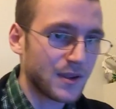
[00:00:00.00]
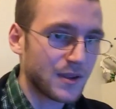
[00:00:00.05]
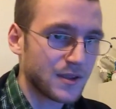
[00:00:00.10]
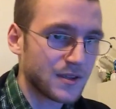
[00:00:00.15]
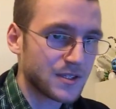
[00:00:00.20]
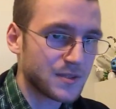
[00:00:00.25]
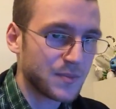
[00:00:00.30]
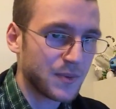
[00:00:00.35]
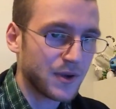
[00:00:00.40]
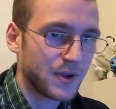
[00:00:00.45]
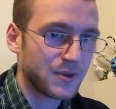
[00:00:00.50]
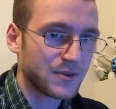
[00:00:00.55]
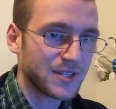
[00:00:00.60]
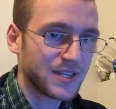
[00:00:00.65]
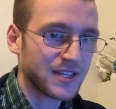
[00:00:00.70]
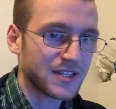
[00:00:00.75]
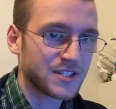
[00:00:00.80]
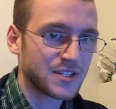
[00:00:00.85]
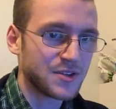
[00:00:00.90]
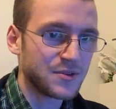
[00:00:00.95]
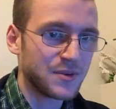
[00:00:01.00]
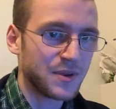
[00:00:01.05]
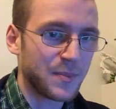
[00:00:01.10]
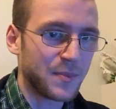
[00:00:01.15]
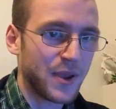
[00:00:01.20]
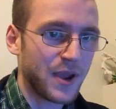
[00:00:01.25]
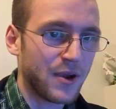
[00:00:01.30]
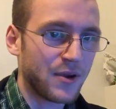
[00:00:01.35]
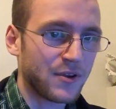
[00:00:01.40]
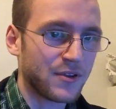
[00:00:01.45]
Spyderco Tenax 2 and the
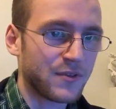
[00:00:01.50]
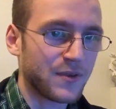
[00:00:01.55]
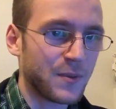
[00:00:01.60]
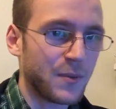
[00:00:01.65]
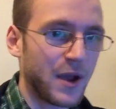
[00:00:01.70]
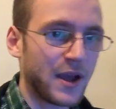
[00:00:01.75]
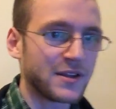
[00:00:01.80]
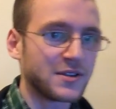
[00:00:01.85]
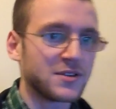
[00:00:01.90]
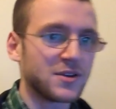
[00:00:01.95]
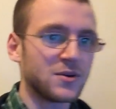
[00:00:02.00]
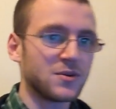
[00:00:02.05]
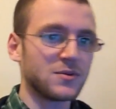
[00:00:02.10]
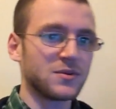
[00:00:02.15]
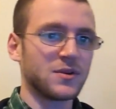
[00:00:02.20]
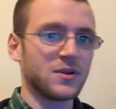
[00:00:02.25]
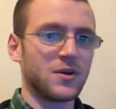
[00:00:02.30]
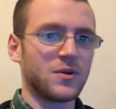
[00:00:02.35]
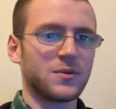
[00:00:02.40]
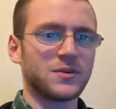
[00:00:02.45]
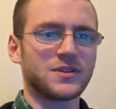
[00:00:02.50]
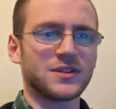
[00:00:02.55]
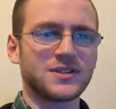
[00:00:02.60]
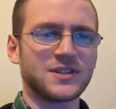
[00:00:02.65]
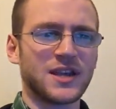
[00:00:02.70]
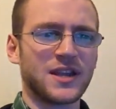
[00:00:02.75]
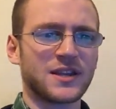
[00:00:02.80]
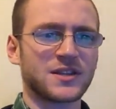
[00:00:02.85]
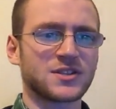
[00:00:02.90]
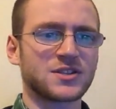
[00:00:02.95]
Para 3. Well, I don't know what the
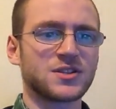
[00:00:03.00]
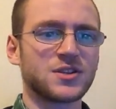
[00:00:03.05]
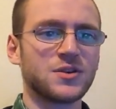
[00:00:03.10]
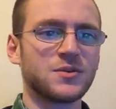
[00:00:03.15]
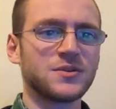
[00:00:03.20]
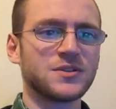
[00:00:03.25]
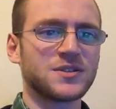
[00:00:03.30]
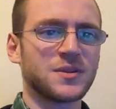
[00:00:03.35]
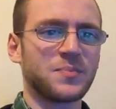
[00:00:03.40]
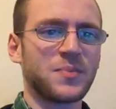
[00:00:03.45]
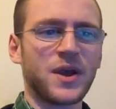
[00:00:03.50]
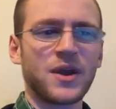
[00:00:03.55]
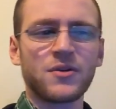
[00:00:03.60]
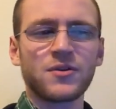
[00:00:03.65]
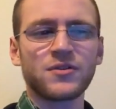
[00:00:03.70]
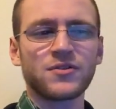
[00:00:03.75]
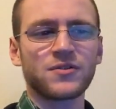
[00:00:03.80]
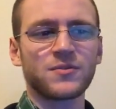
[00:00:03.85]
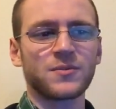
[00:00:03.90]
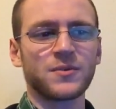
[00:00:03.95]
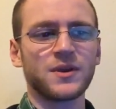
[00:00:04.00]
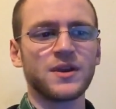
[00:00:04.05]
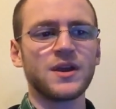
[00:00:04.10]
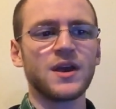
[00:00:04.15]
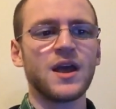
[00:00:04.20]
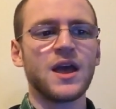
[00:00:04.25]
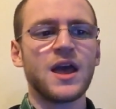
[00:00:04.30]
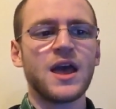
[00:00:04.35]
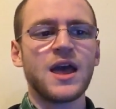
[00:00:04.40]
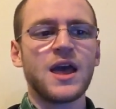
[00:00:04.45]
Tenax 2 is. The Para
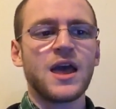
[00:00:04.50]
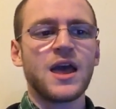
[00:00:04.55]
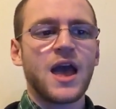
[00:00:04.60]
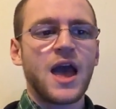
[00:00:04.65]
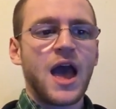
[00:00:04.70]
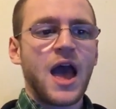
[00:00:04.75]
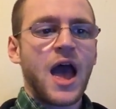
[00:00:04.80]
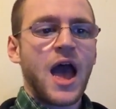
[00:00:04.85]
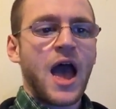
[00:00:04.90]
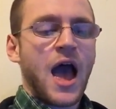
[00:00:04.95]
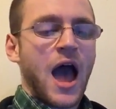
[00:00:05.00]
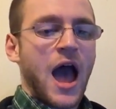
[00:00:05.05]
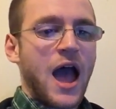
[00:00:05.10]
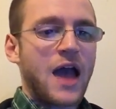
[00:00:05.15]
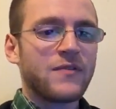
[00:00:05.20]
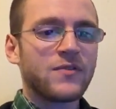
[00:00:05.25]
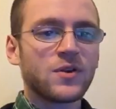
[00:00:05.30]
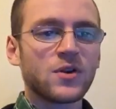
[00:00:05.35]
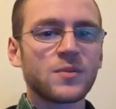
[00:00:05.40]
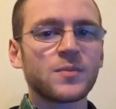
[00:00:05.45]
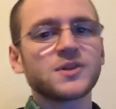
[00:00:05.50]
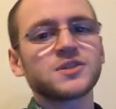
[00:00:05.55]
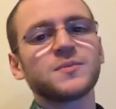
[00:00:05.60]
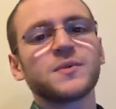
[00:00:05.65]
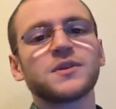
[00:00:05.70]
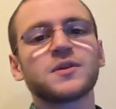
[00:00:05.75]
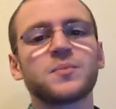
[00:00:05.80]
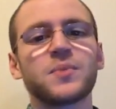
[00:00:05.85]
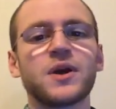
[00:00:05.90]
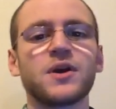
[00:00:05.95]
3, I haven't heard much
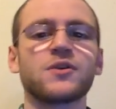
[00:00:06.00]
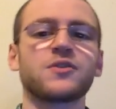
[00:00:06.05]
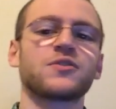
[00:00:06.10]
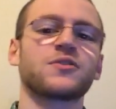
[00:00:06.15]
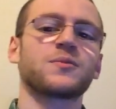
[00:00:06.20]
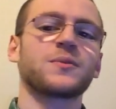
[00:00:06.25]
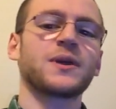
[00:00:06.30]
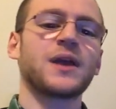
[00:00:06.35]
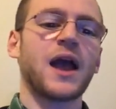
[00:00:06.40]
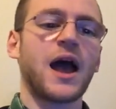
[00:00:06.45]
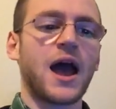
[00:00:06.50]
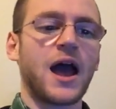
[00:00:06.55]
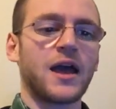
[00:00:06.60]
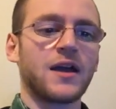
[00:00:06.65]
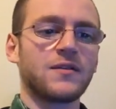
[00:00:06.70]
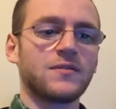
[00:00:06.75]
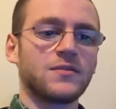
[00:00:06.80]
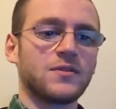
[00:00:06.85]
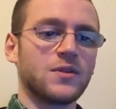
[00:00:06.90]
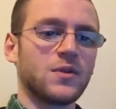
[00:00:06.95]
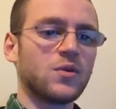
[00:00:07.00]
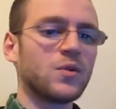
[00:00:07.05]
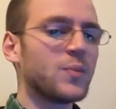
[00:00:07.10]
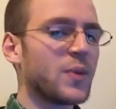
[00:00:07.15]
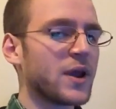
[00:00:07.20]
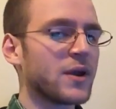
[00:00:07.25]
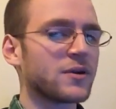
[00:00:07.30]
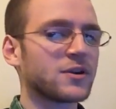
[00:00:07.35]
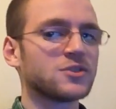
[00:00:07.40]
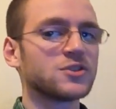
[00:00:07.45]
about the Para 3. I know the
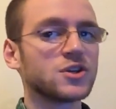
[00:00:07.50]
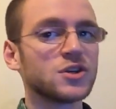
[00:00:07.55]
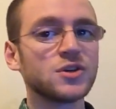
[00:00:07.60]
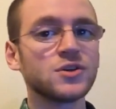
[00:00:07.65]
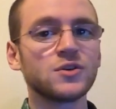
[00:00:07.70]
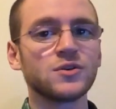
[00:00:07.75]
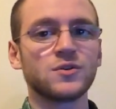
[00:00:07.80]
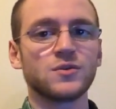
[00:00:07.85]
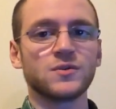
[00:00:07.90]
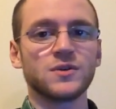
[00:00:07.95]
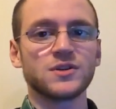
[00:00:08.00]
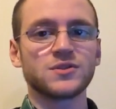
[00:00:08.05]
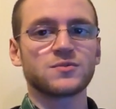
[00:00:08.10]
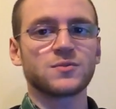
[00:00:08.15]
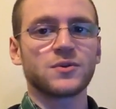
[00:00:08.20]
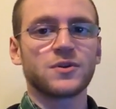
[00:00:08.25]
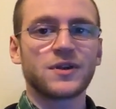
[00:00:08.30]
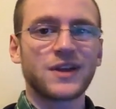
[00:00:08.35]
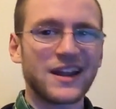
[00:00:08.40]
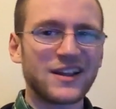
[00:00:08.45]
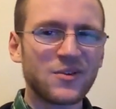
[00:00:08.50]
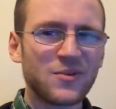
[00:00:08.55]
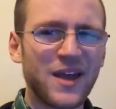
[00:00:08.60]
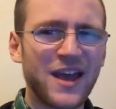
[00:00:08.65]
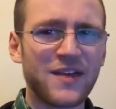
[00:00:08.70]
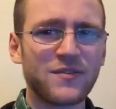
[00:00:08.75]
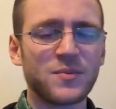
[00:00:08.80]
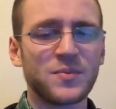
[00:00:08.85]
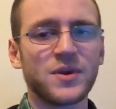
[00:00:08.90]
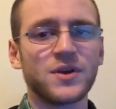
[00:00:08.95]
Para 2 is really good. I don't
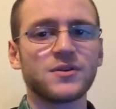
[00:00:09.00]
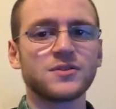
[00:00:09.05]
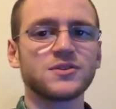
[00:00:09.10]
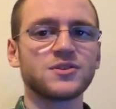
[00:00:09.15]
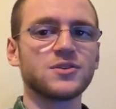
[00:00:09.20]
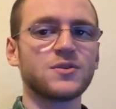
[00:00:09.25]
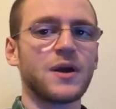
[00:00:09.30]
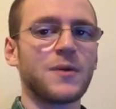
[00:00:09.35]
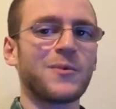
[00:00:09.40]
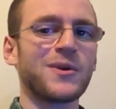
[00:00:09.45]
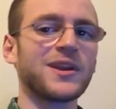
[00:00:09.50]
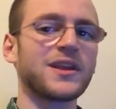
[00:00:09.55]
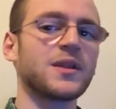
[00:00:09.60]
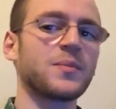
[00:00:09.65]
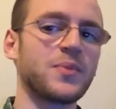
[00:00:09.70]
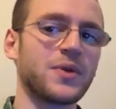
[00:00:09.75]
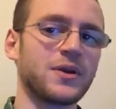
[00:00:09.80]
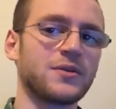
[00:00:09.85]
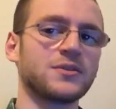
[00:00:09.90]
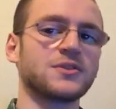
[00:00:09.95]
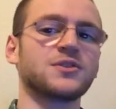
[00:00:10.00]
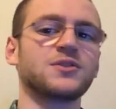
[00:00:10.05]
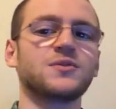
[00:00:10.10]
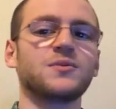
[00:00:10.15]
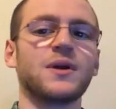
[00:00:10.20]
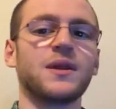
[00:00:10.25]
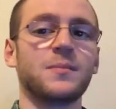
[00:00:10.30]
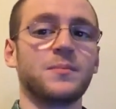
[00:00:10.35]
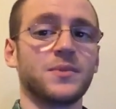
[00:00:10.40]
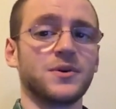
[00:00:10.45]
have a Para 2. I want to get a Para
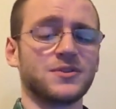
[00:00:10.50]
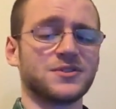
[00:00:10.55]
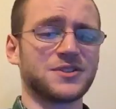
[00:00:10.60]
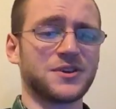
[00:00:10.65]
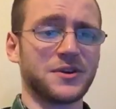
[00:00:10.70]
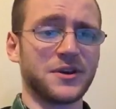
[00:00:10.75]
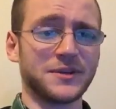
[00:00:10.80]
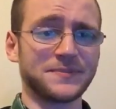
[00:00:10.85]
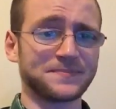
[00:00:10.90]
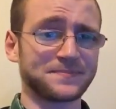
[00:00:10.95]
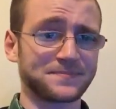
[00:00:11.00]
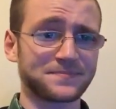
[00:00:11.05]
2 and a military.